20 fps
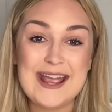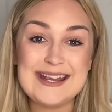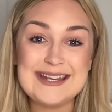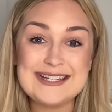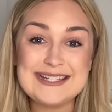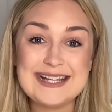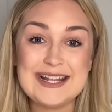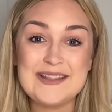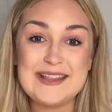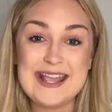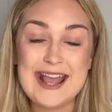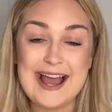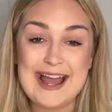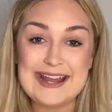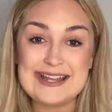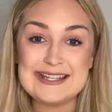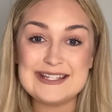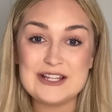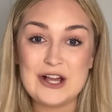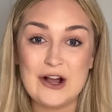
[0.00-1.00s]
is the
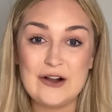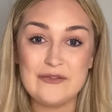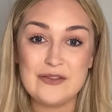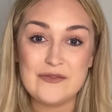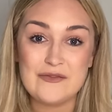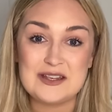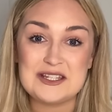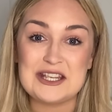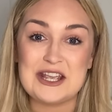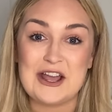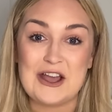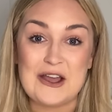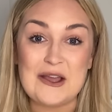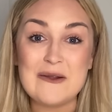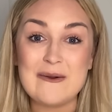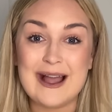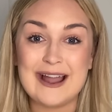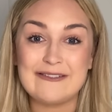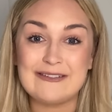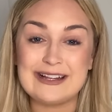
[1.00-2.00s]
end of the
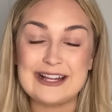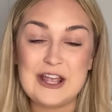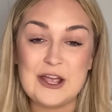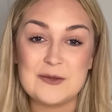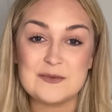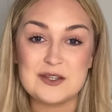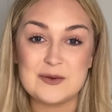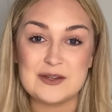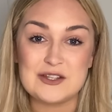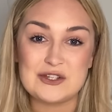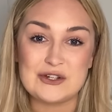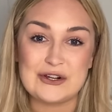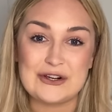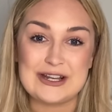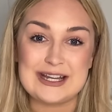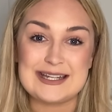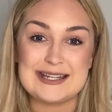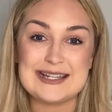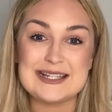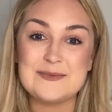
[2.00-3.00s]
video. I really hope you
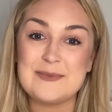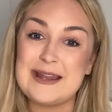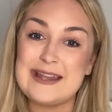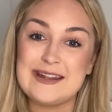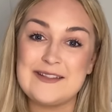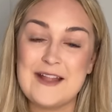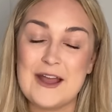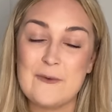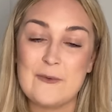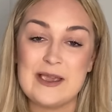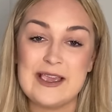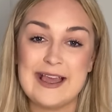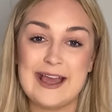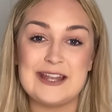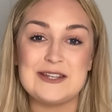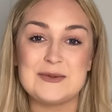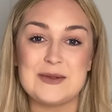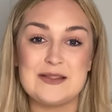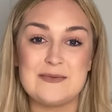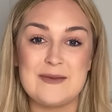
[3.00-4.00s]
enjoyed spending that
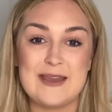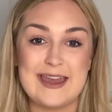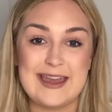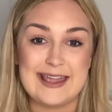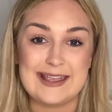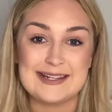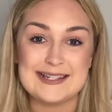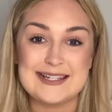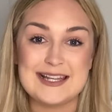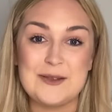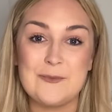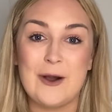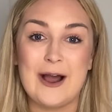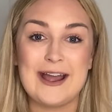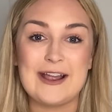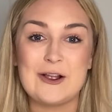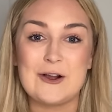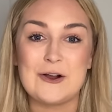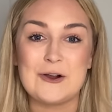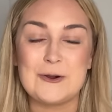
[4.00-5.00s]
weekend with me, seeing what
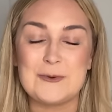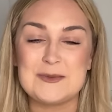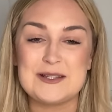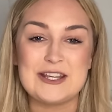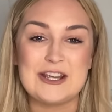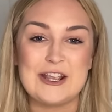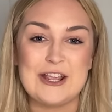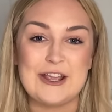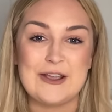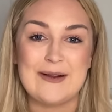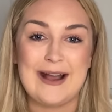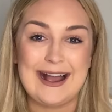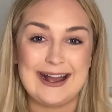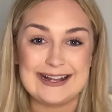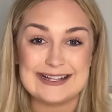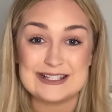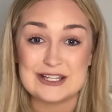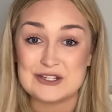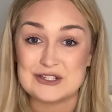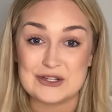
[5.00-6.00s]
I got up to
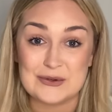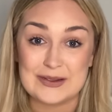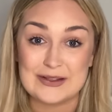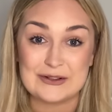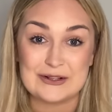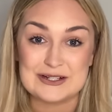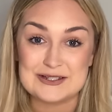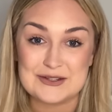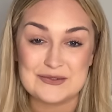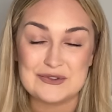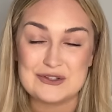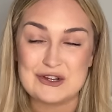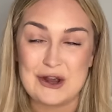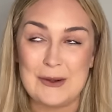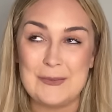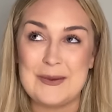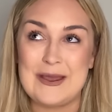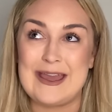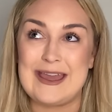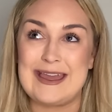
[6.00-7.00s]
and doing lots of
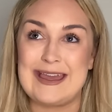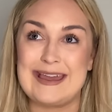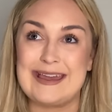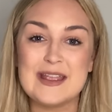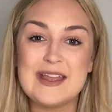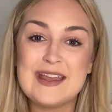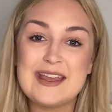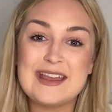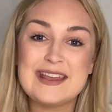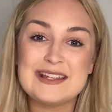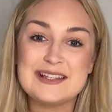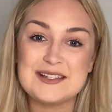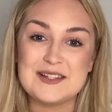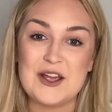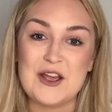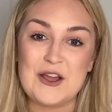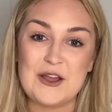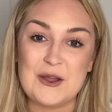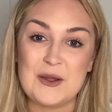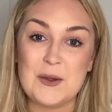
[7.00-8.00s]
shopping.
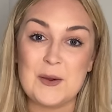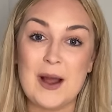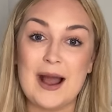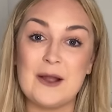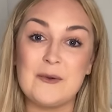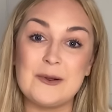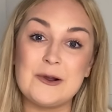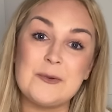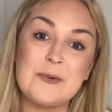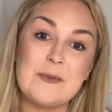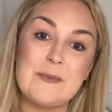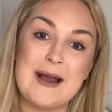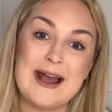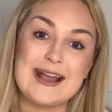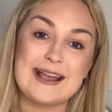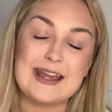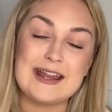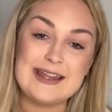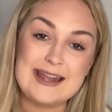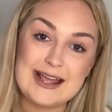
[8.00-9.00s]
So I will be
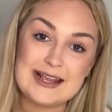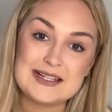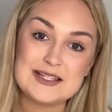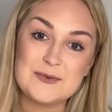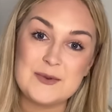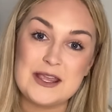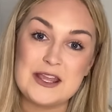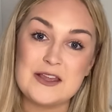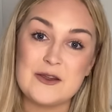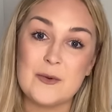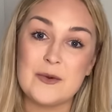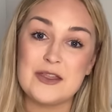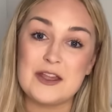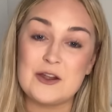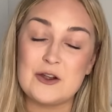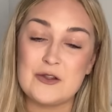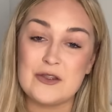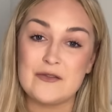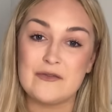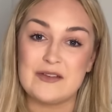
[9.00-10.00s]
back next week with
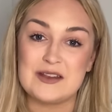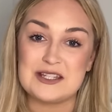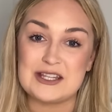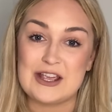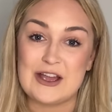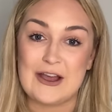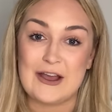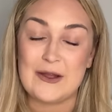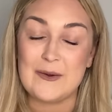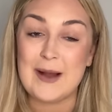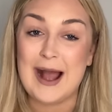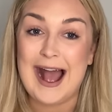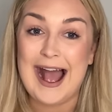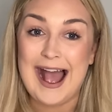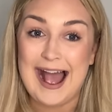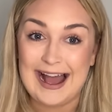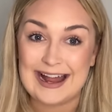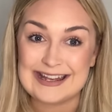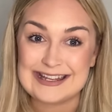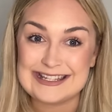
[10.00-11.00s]
another video
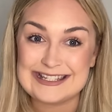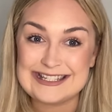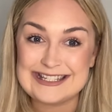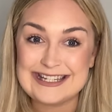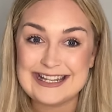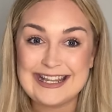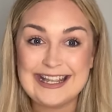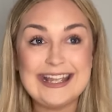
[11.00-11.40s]
and